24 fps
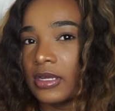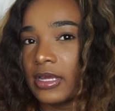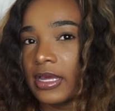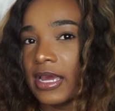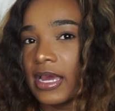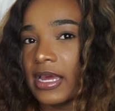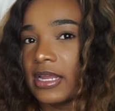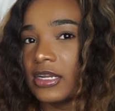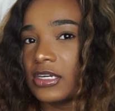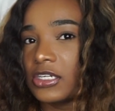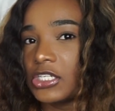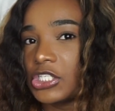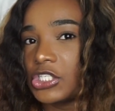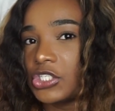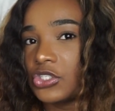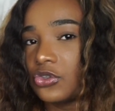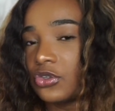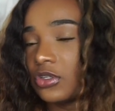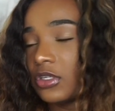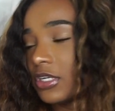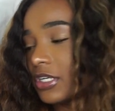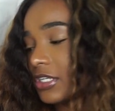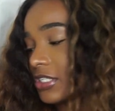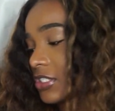kind of
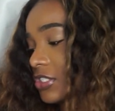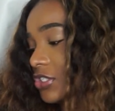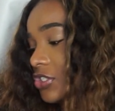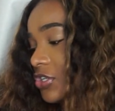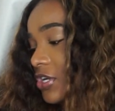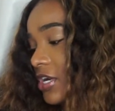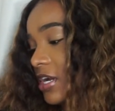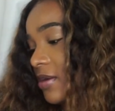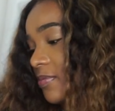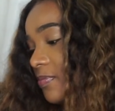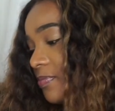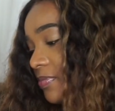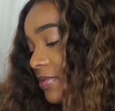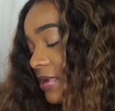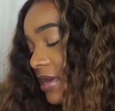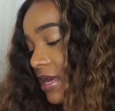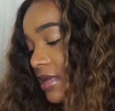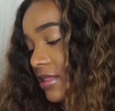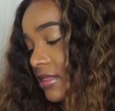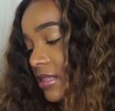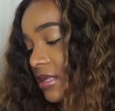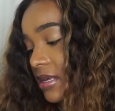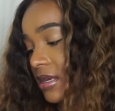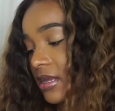shoulder strap,
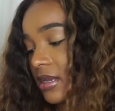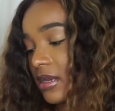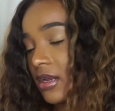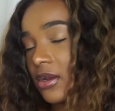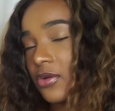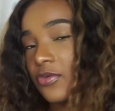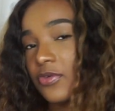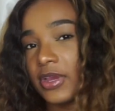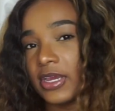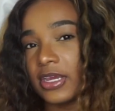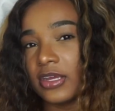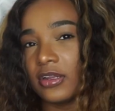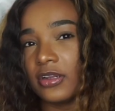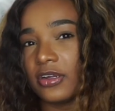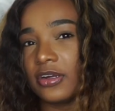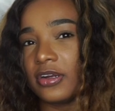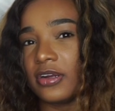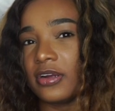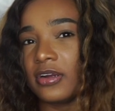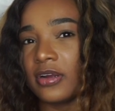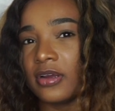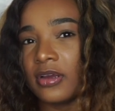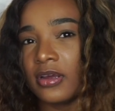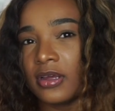and then a
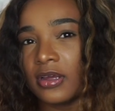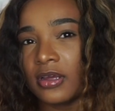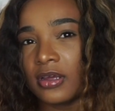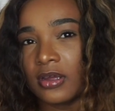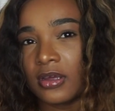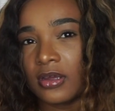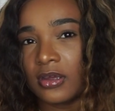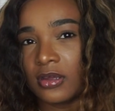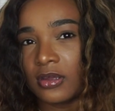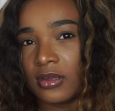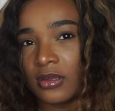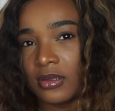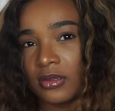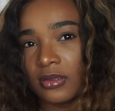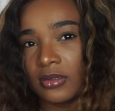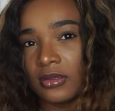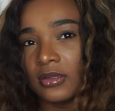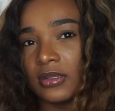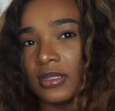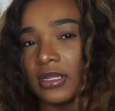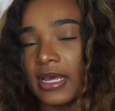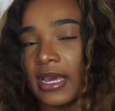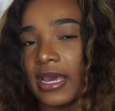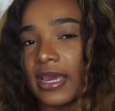regular
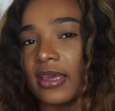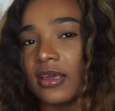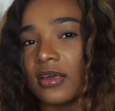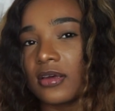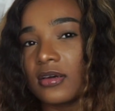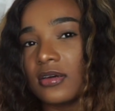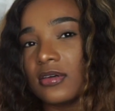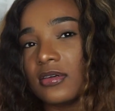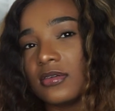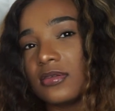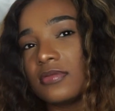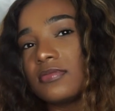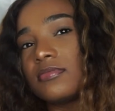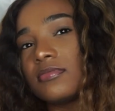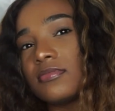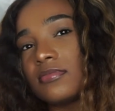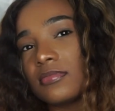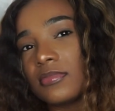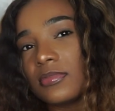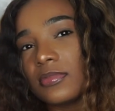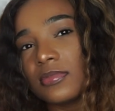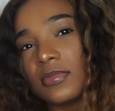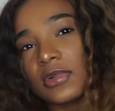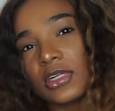like
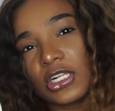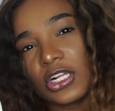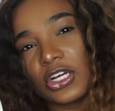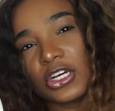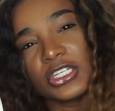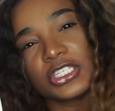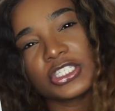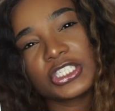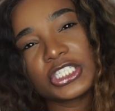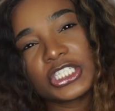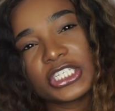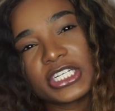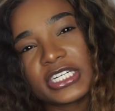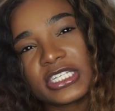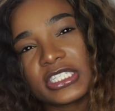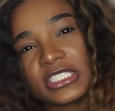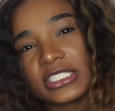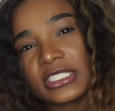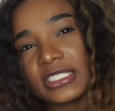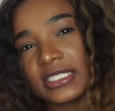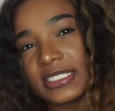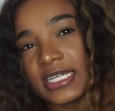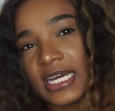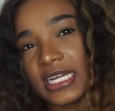clutch-ish
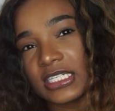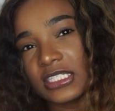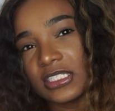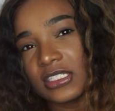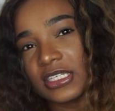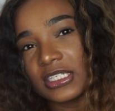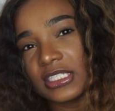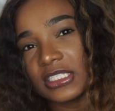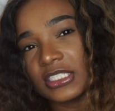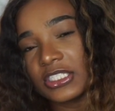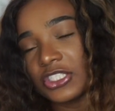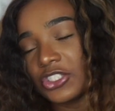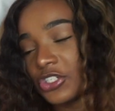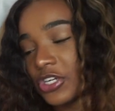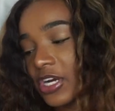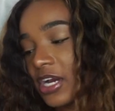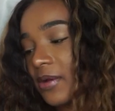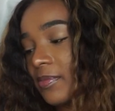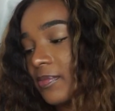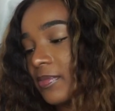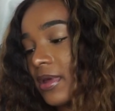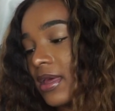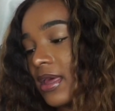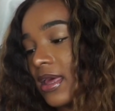satchel
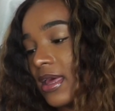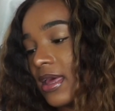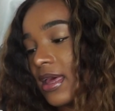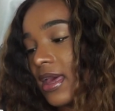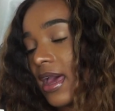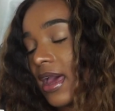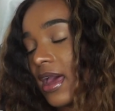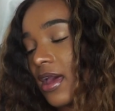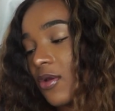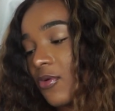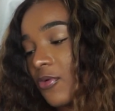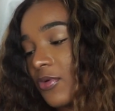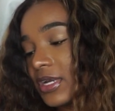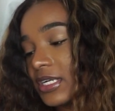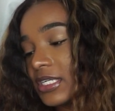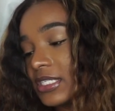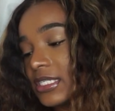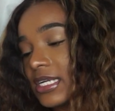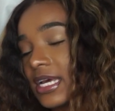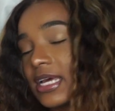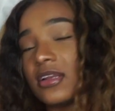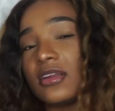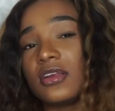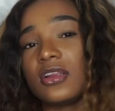strap. I wish
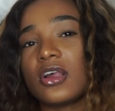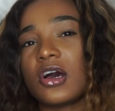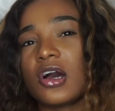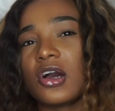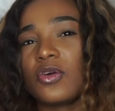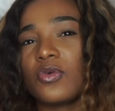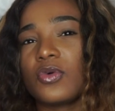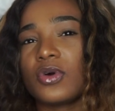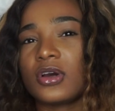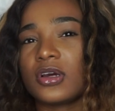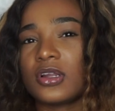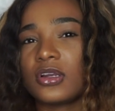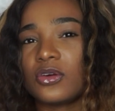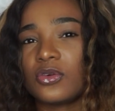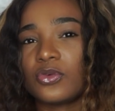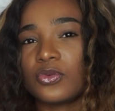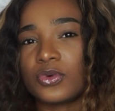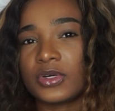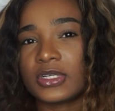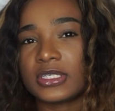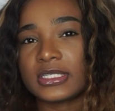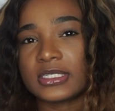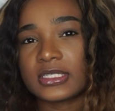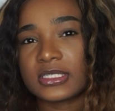that the long one
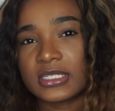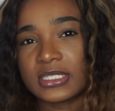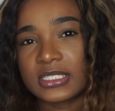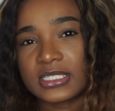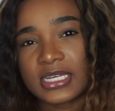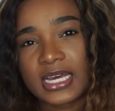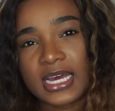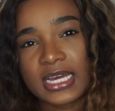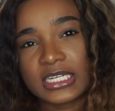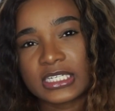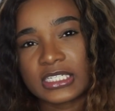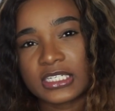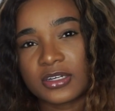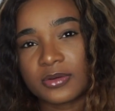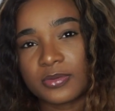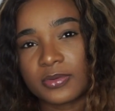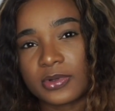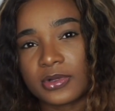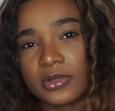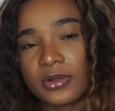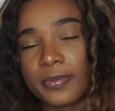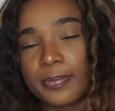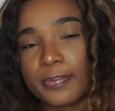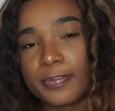was
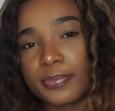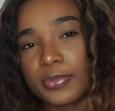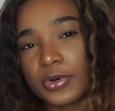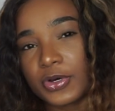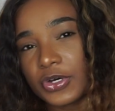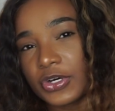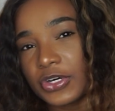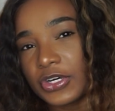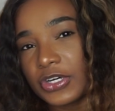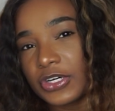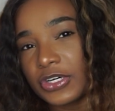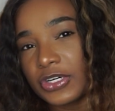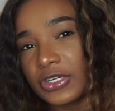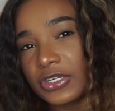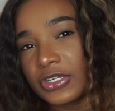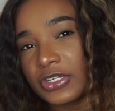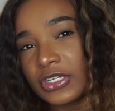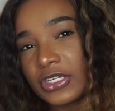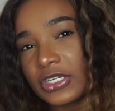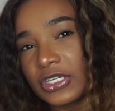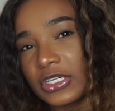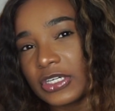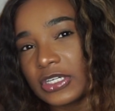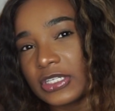detachable,
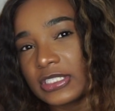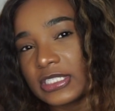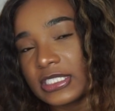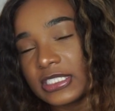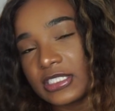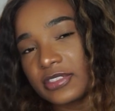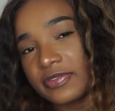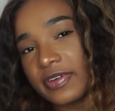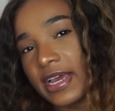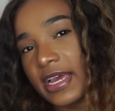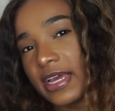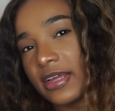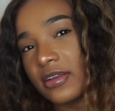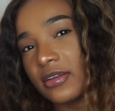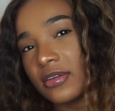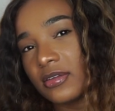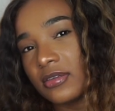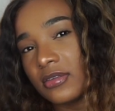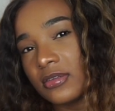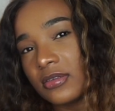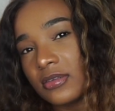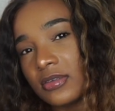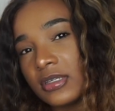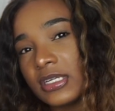but it's fine.
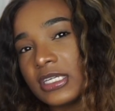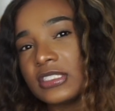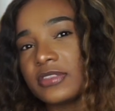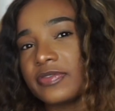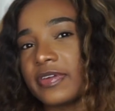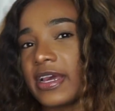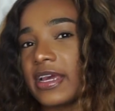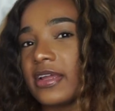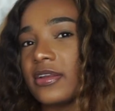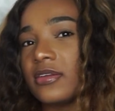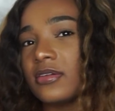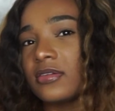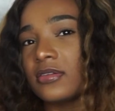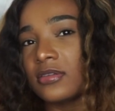It's fine.